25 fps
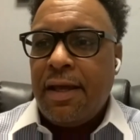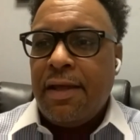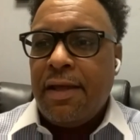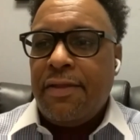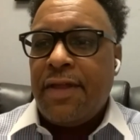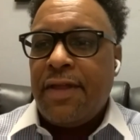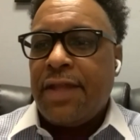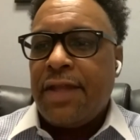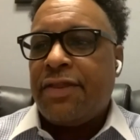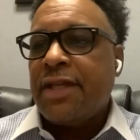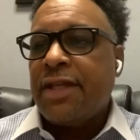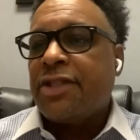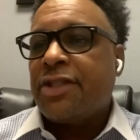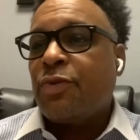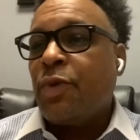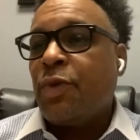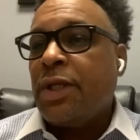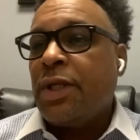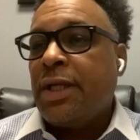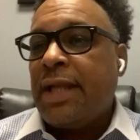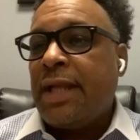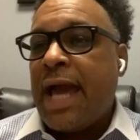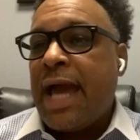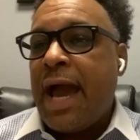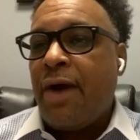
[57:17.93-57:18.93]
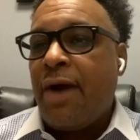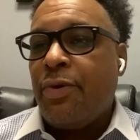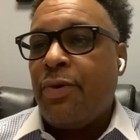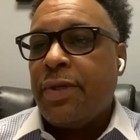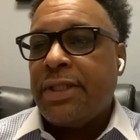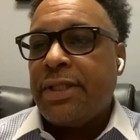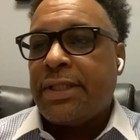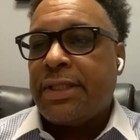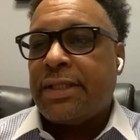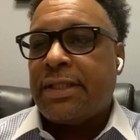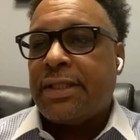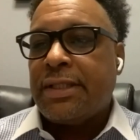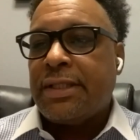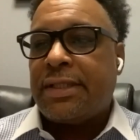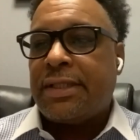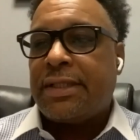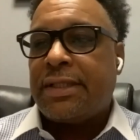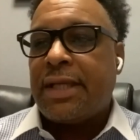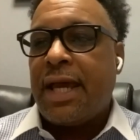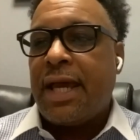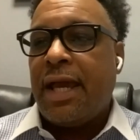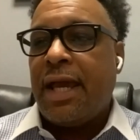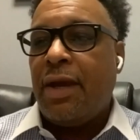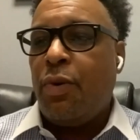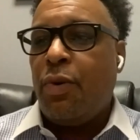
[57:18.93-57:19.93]
that this will allow us to
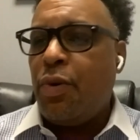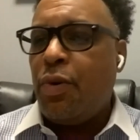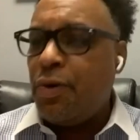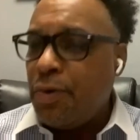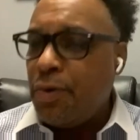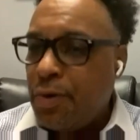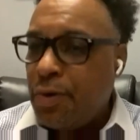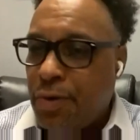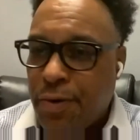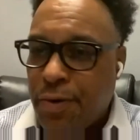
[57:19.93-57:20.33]
say, whew,